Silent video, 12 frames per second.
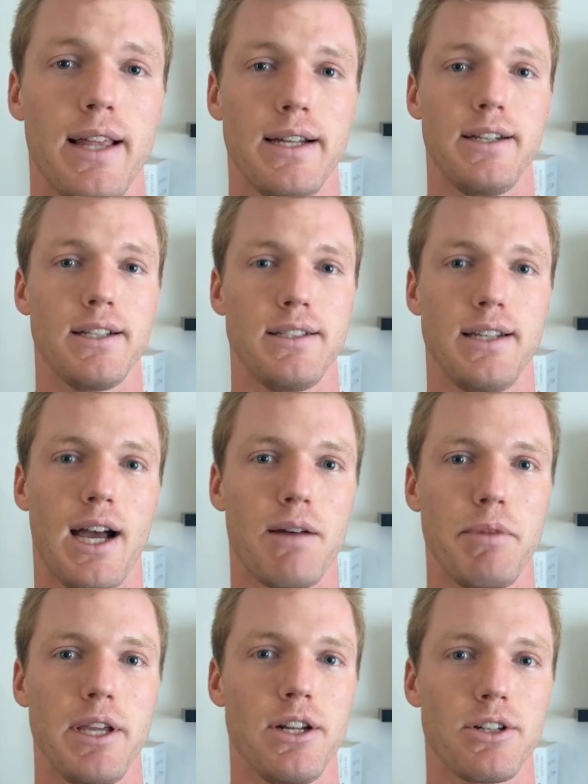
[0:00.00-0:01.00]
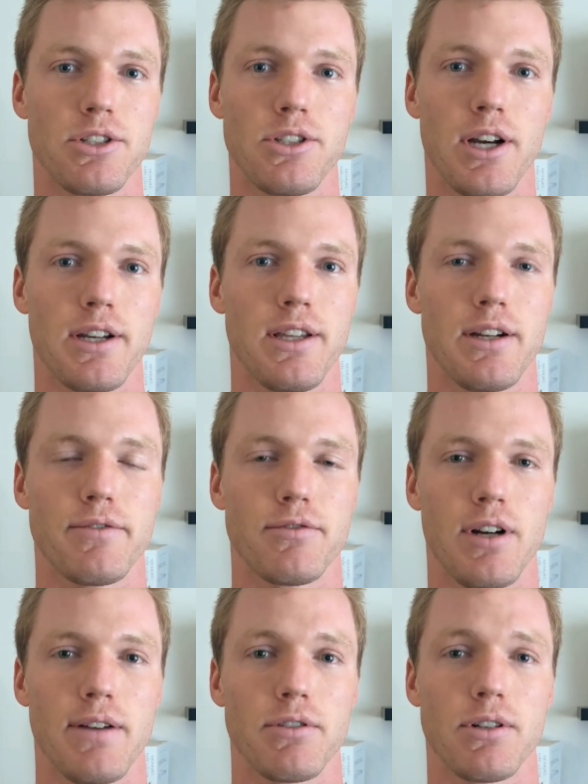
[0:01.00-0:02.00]
that does not mean you're stuck there
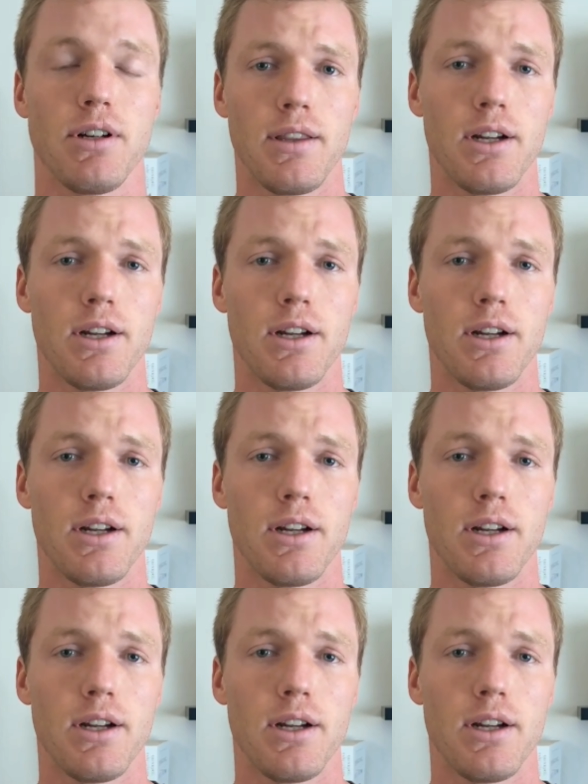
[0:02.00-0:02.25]
forever.